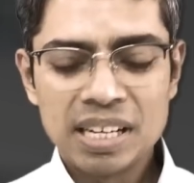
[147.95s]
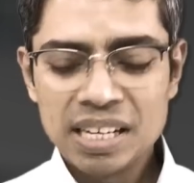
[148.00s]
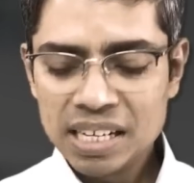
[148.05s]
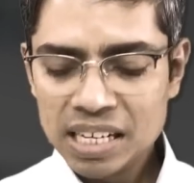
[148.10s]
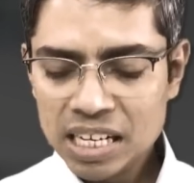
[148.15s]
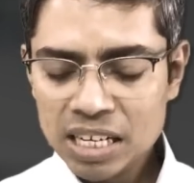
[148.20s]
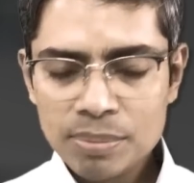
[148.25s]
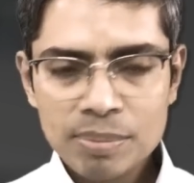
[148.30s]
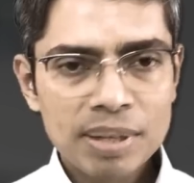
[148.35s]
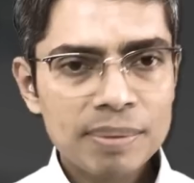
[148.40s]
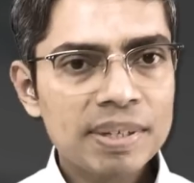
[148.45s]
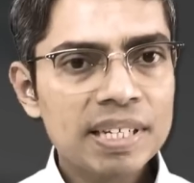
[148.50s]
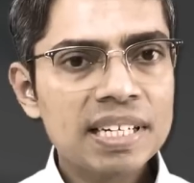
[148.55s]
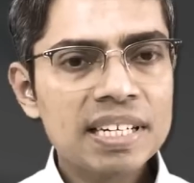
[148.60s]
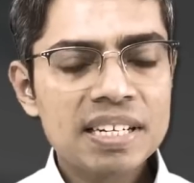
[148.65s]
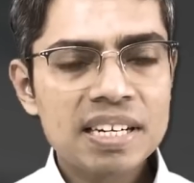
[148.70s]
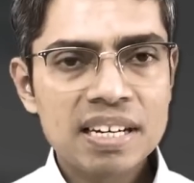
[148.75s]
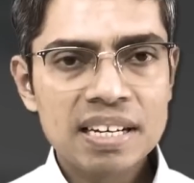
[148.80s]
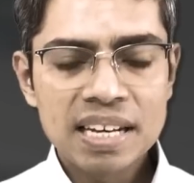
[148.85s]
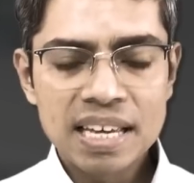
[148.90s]
It may be a
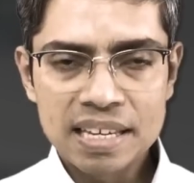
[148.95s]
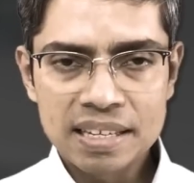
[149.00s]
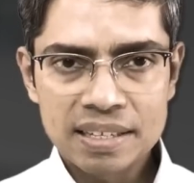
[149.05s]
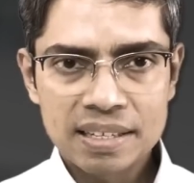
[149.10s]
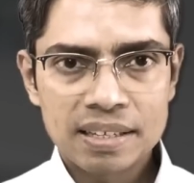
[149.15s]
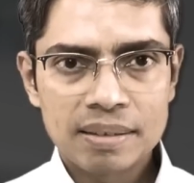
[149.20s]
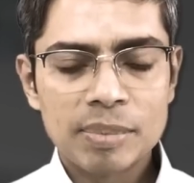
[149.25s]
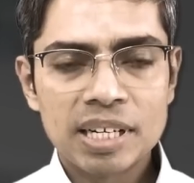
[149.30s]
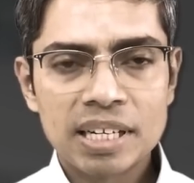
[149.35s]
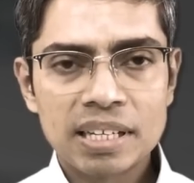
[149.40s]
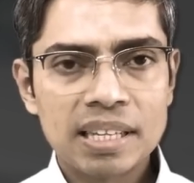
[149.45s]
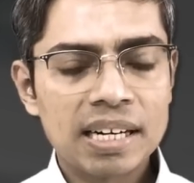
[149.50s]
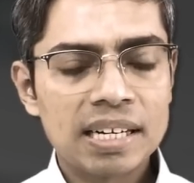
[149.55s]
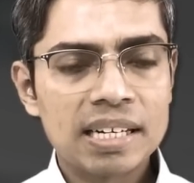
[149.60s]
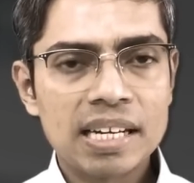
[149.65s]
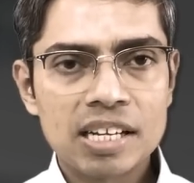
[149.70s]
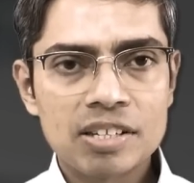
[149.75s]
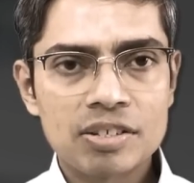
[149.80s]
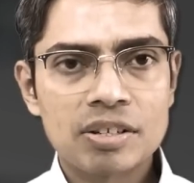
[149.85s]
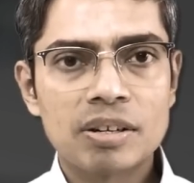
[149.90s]
little less, but that
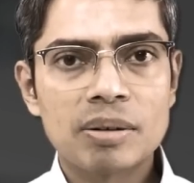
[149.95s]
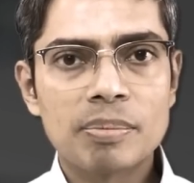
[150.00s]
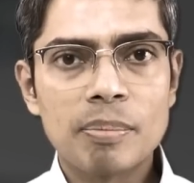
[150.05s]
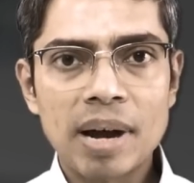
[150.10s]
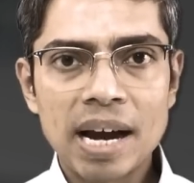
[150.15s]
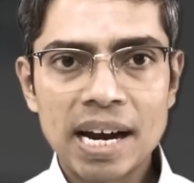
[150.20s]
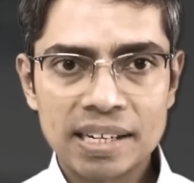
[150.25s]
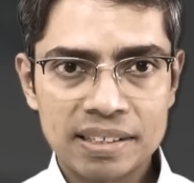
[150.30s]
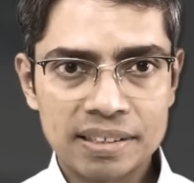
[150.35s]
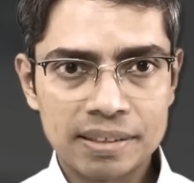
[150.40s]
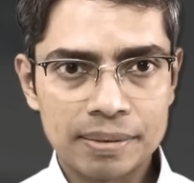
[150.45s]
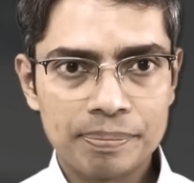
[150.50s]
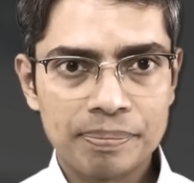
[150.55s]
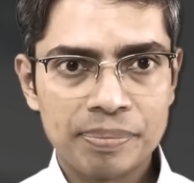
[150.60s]
does not matter.